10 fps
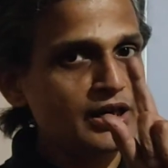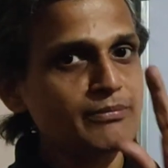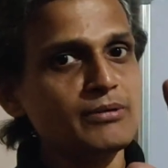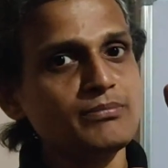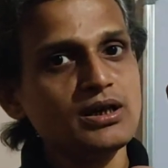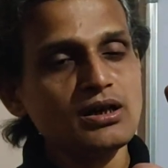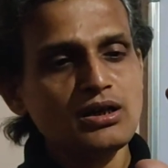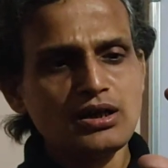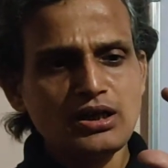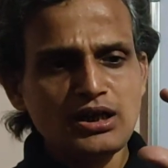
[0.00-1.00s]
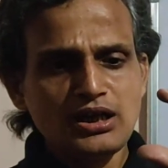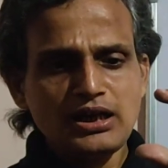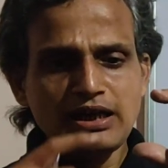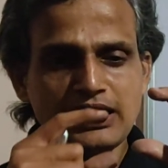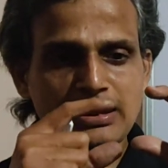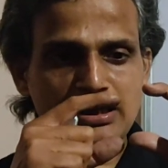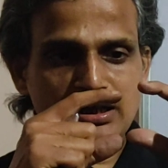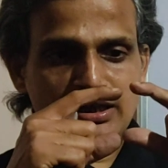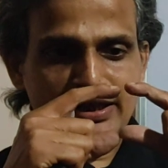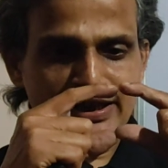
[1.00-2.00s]
Remember,
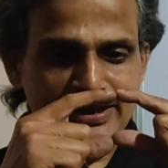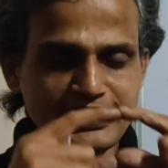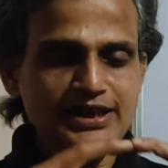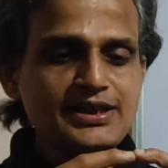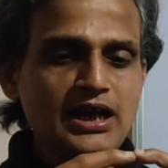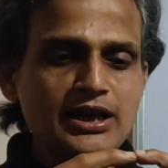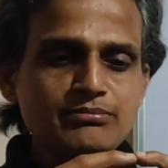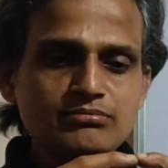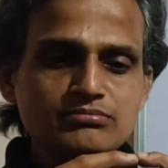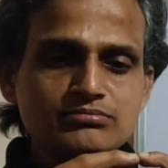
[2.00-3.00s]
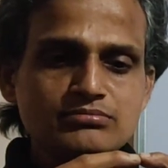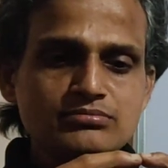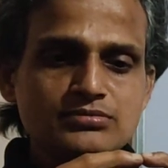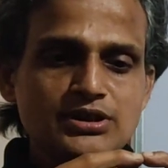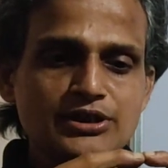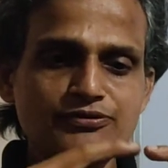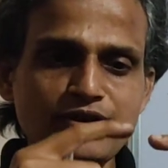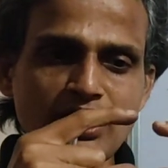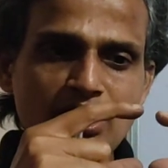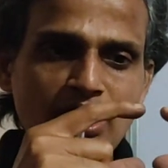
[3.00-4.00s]
anytime
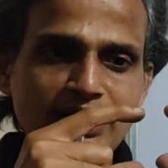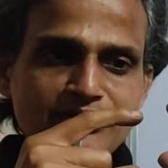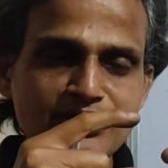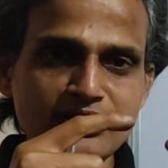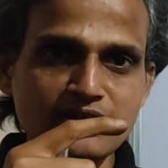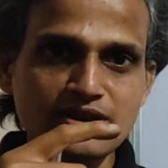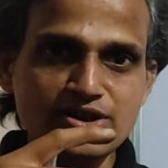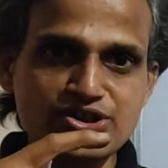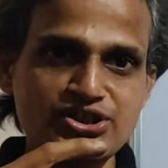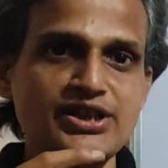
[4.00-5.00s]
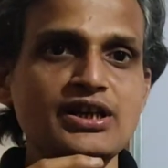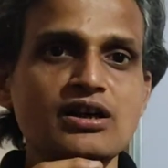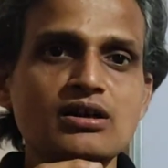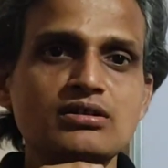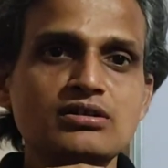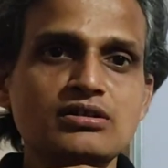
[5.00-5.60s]
if you are writing shear,